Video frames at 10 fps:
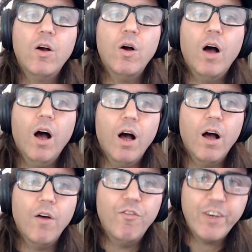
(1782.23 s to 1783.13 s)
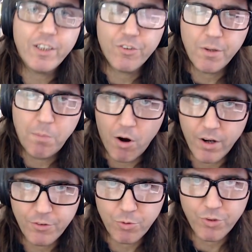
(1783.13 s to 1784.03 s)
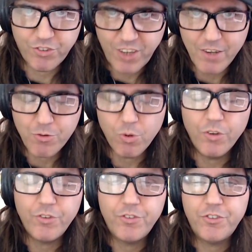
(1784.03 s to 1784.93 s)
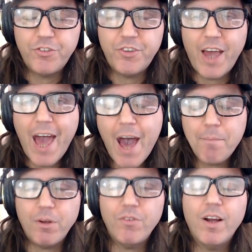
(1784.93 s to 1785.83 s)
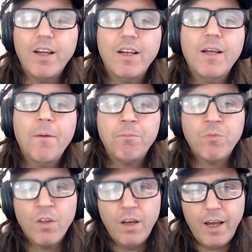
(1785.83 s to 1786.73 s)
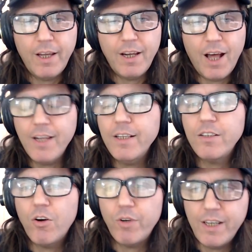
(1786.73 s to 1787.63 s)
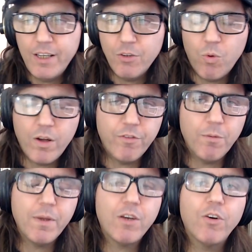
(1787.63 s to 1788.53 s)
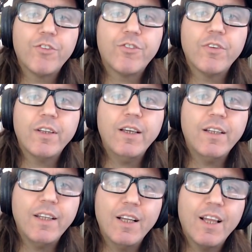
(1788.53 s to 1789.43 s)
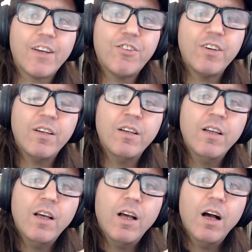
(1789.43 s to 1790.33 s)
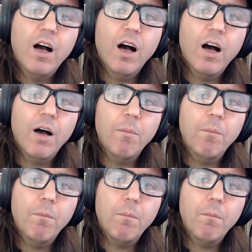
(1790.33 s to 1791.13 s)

uh, victory parties were scheduled to happen, right? And I didn't go to either one of them because the the election um,